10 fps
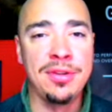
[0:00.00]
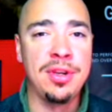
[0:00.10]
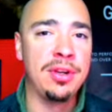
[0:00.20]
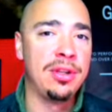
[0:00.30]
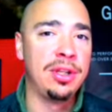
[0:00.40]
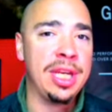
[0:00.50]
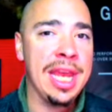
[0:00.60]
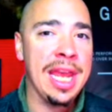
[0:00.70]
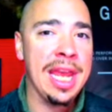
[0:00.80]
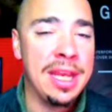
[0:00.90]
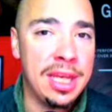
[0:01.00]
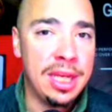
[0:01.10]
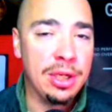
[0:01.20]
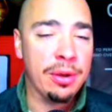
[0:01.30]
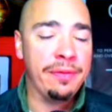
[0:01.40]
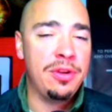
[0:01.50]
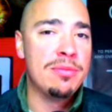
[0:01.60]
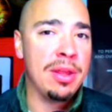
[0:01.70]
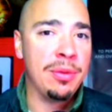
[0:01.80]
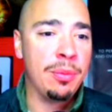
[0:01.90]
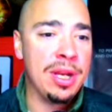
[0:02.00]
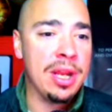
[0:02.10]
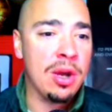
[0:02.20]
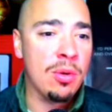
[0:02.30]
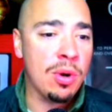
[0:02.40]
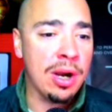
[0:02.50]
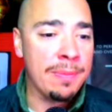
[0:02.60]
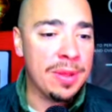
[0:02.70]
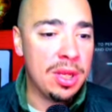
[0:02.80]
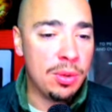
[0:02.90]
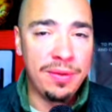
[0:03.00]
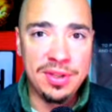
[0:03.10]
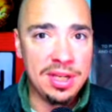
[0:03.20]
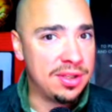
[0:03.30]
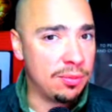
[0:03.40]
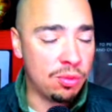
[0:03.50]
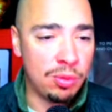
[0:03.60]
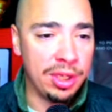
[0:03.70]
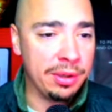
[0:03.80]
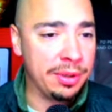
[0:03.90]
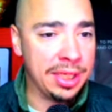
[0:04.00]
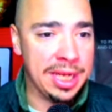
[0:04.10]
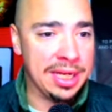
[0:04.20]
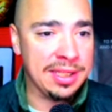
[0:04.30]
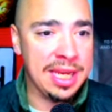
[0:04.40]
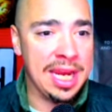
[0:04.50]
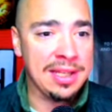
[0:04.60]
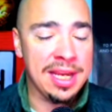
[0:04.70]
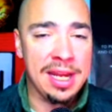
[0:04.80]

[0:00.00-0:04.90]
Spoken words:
So you're looking at, you know, a few month window where we've seen some really, really nice gains.